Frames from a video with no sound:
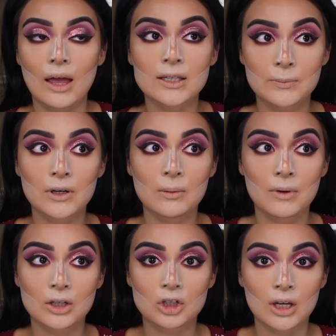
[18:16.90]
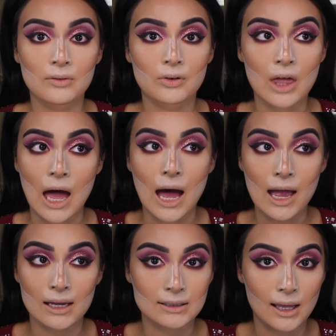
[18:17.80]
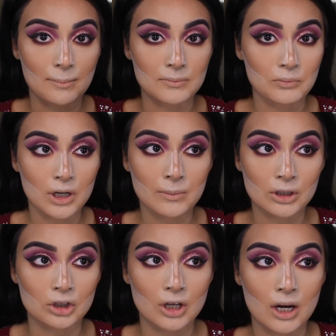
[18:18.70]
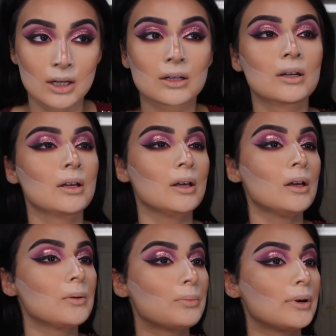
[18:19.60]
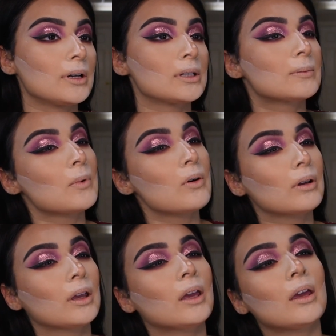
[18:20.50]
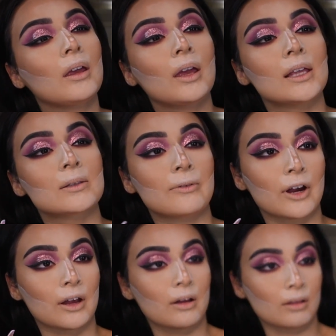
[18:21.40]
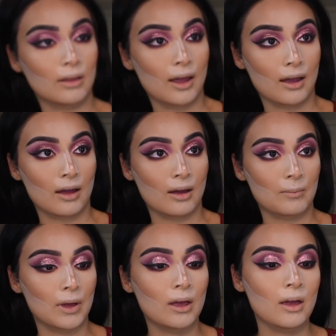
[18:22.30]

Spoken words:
That's pretty much it for the eyes. I'm pretty much done. Pretty smoky, it's very glam.